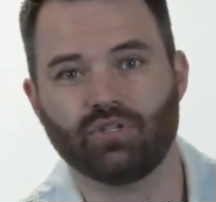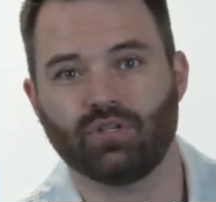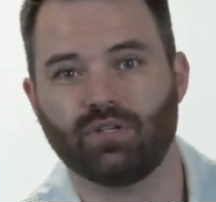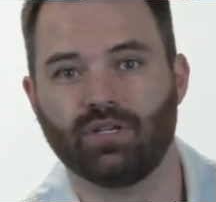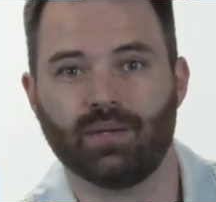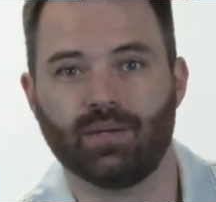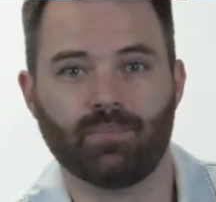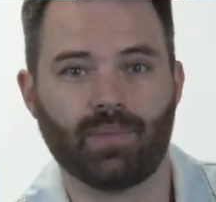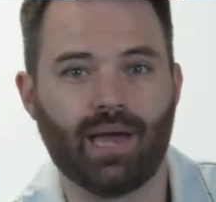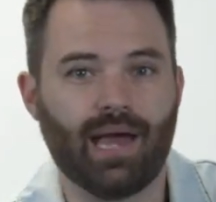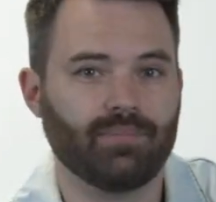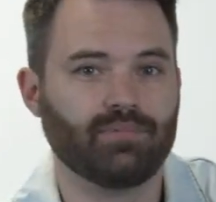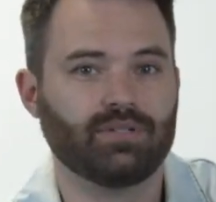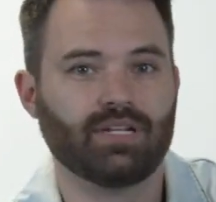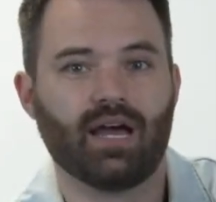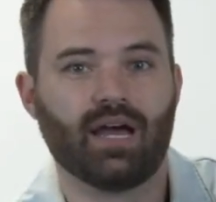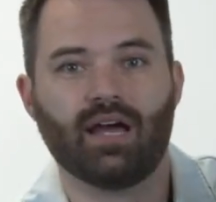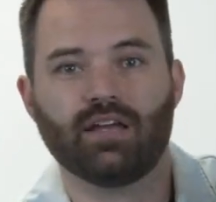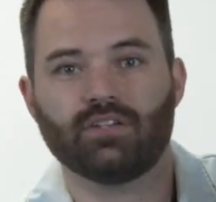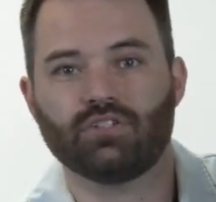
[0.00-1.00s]
You can get
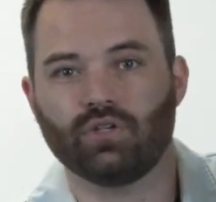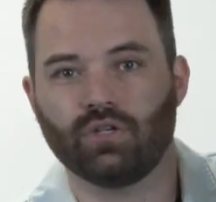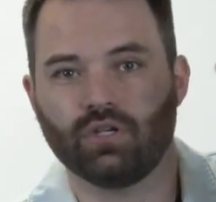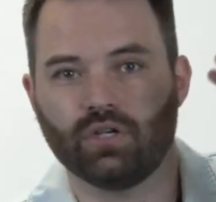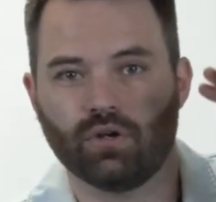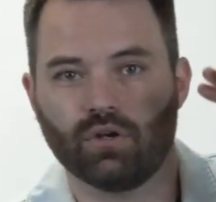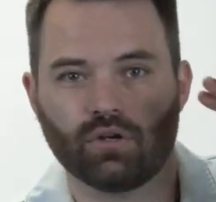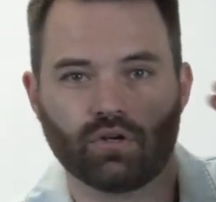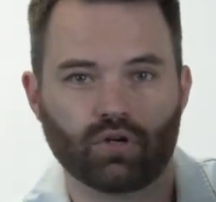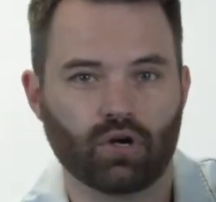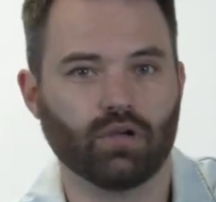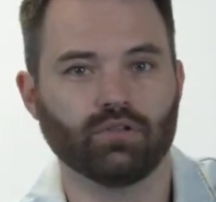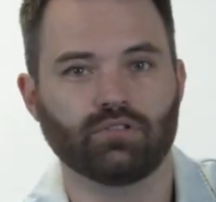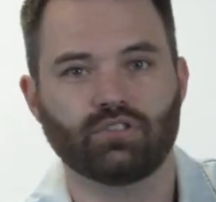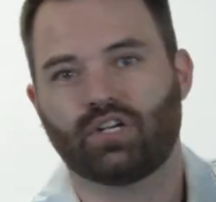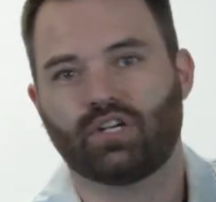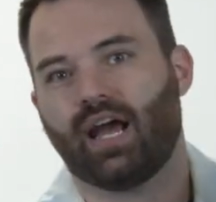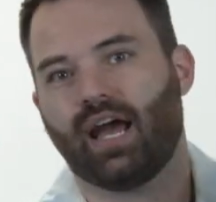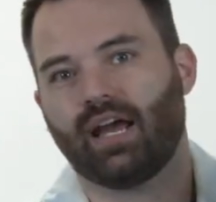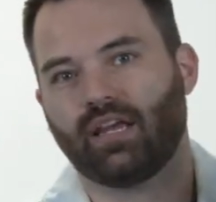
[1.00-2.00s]
baptized. You can go to Growth
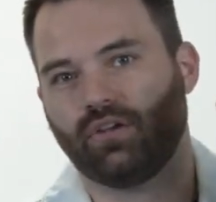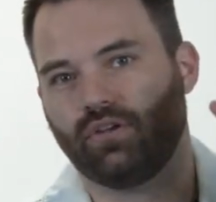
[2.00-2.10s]
Track.